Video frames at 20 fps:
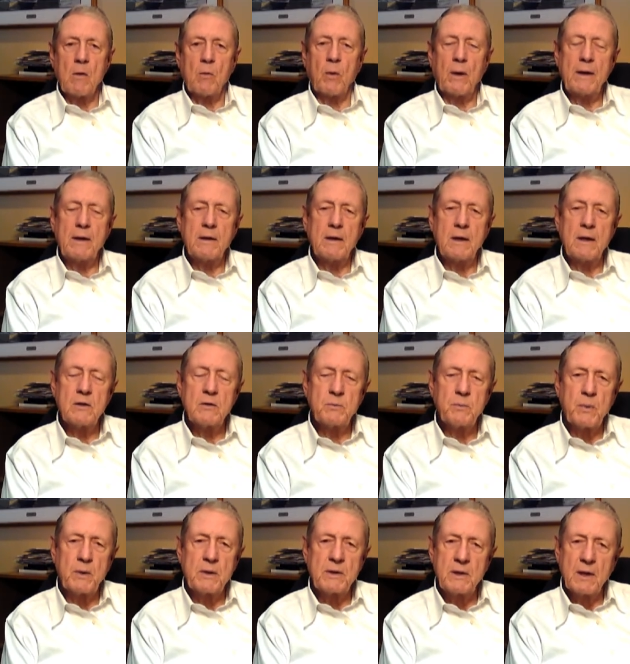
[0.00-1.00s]
What is
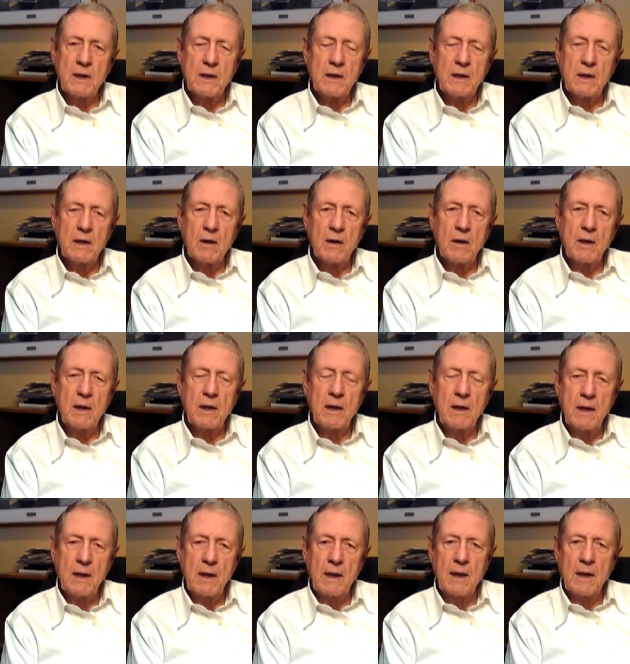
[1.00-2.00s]

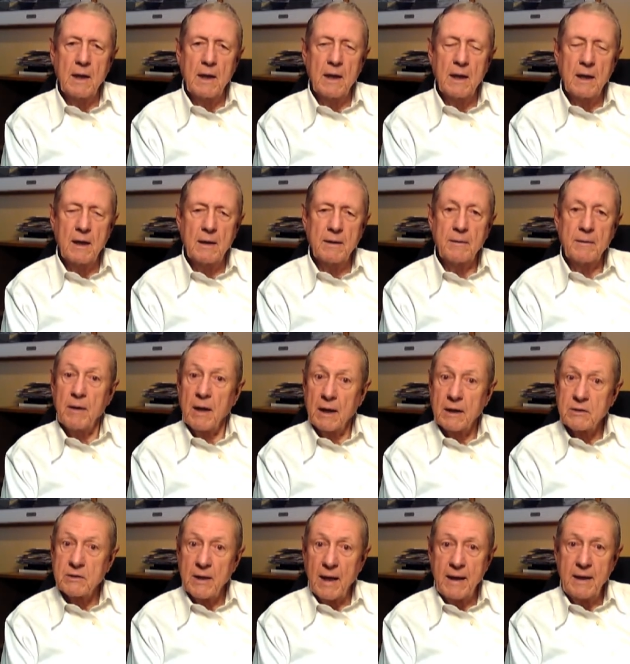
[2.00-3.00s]
particularly
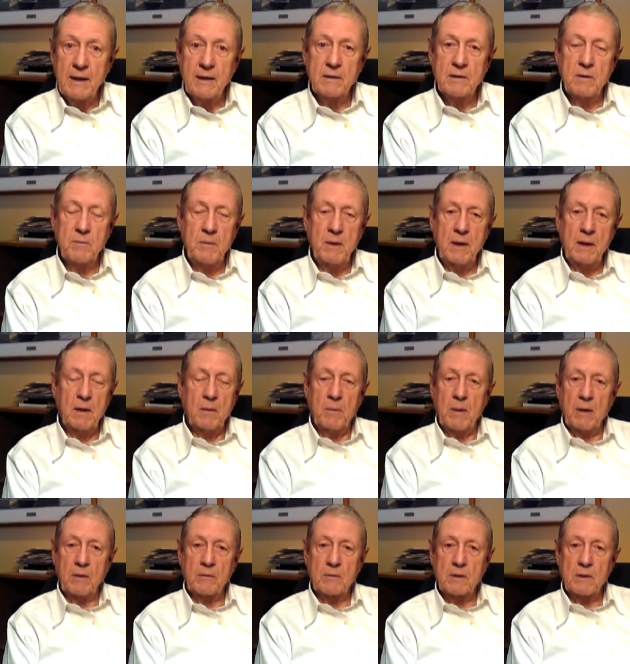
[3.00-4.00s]
exciting to me
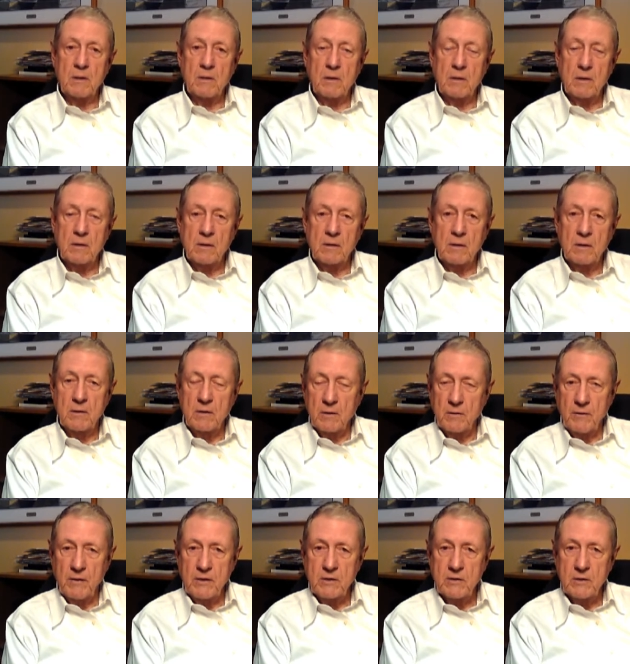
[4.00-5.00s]
about the
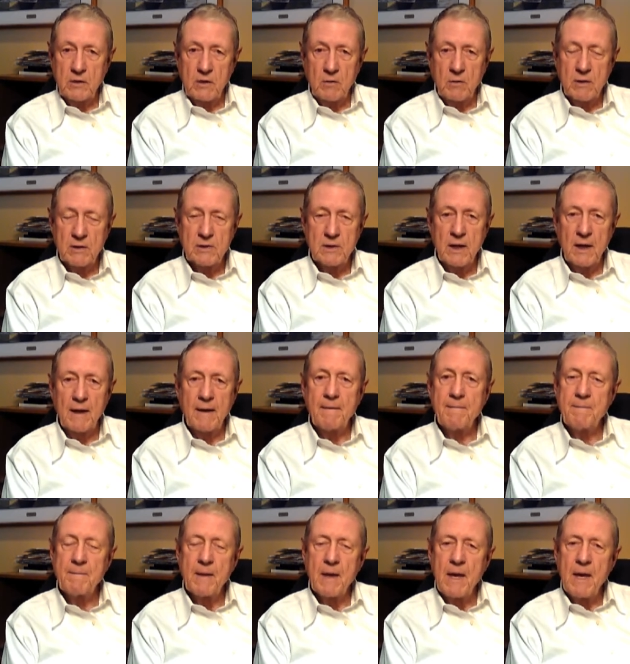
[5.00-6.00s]
Convention USA
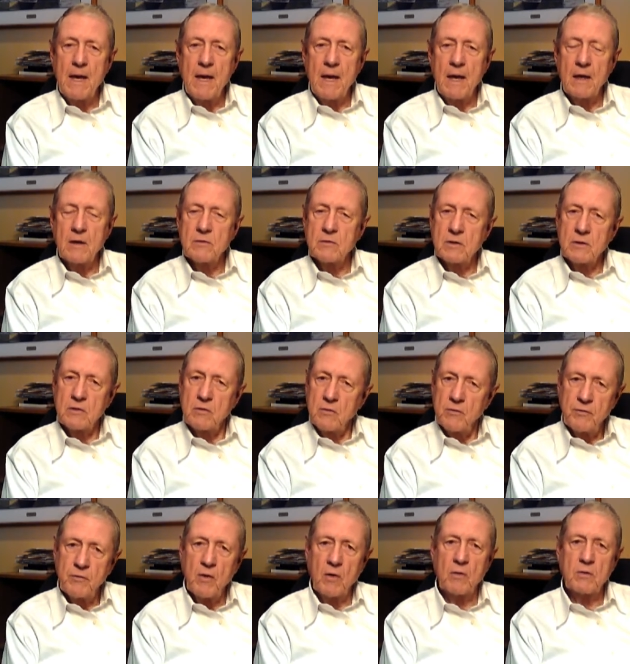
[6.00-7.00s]
is that you
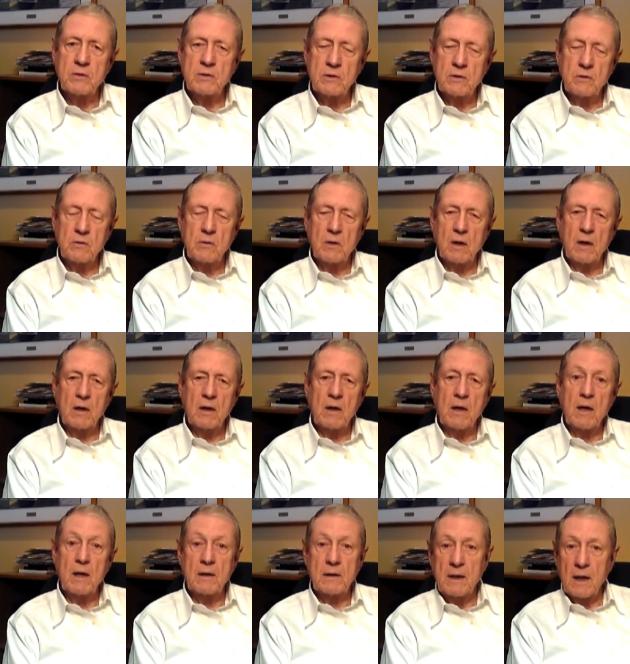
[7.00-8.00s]
folks who are
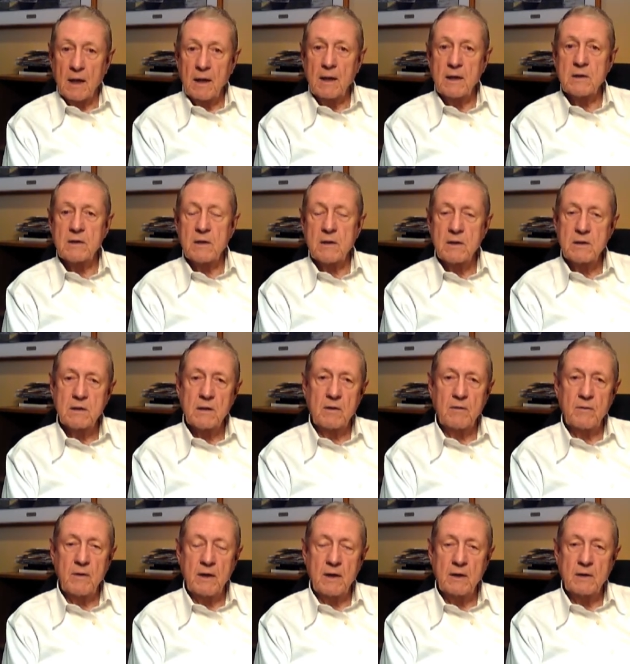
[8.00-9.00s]
delegates to this
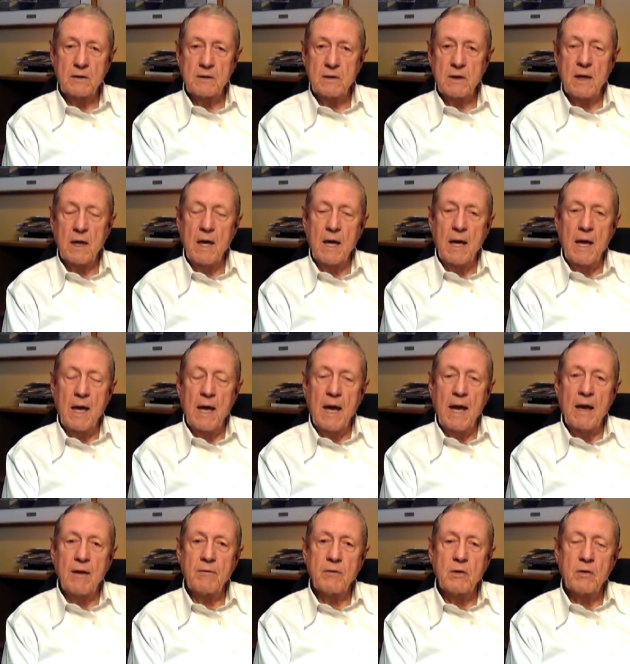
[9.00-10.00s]
convention
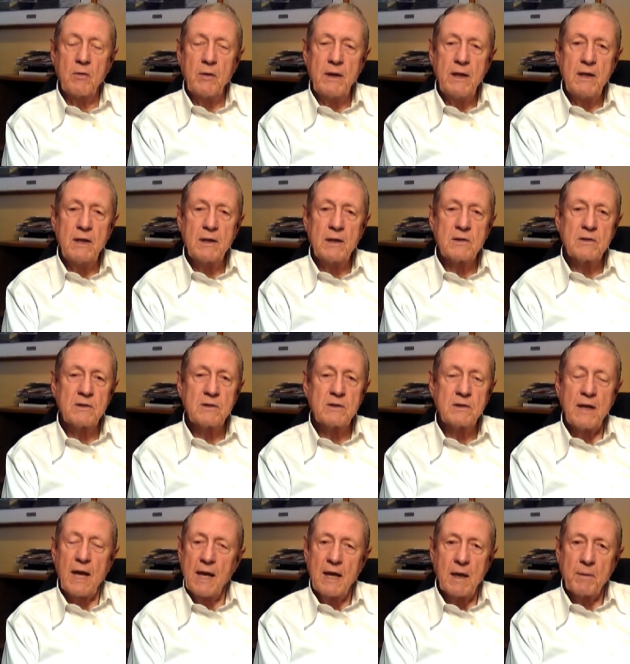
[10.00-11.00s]
have agreed to
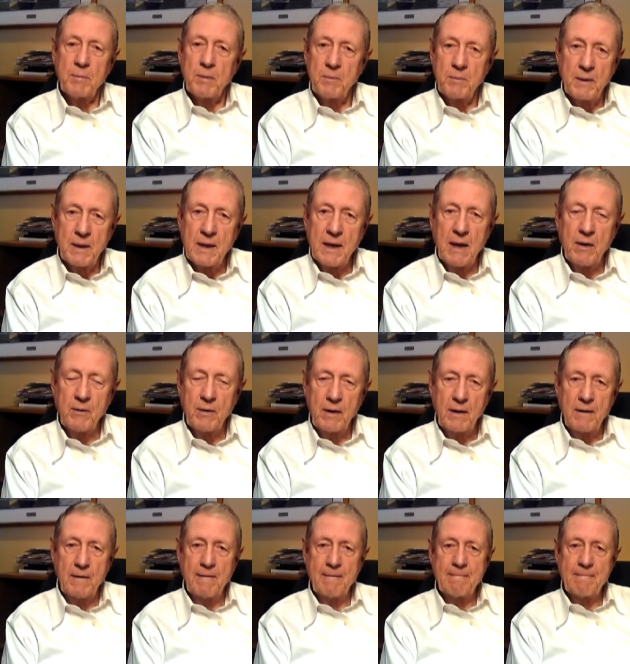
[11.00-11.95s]
stand up and be counted.